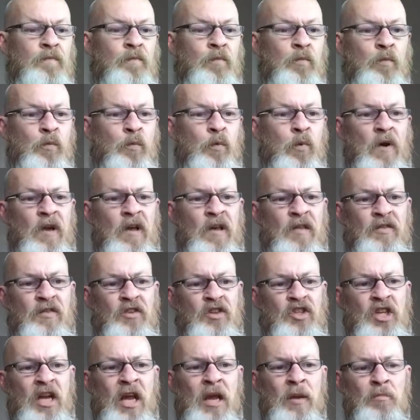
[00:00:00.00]
with the
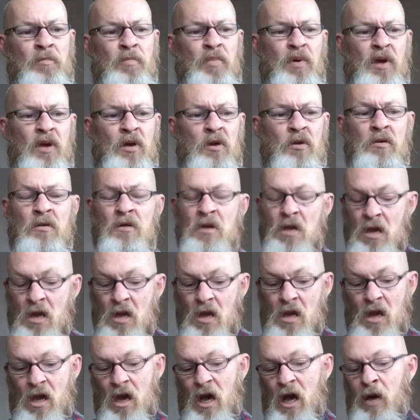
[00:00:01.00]
shampoo,
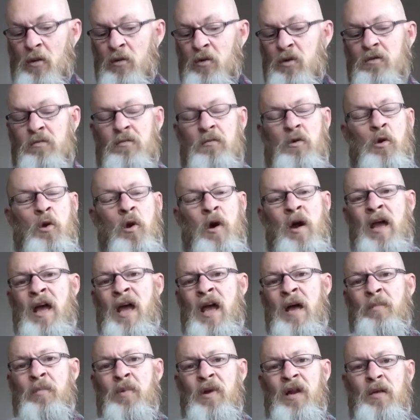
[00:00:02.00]
I would quite
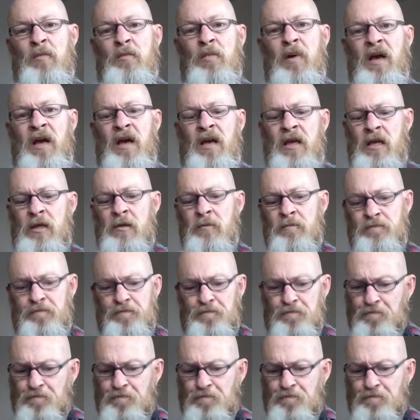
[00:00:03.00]
happily pay